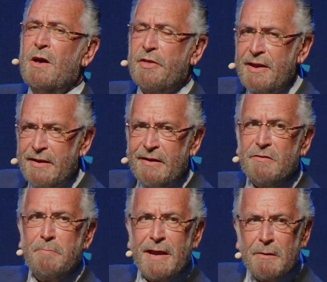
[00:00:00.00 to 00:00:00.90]
They need
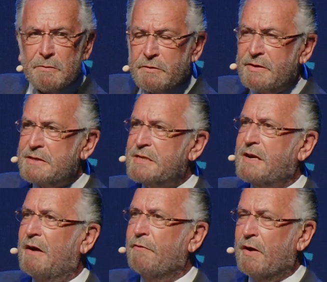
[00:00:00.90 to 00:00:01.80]
to be able to
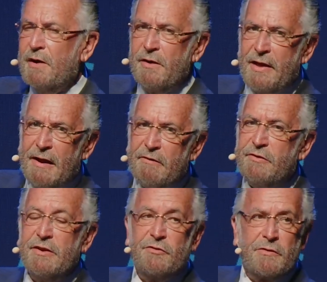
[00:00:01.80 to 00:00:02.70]
discover the
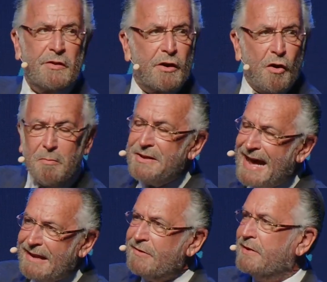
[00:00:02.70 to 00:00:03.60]
heritage and the
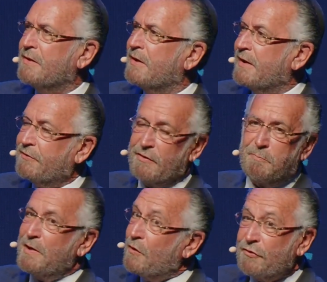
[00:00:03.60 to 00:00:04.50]
commonality that exists,
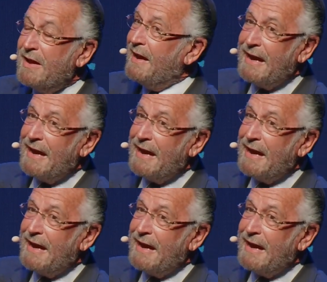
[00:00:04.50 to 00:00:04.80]
because,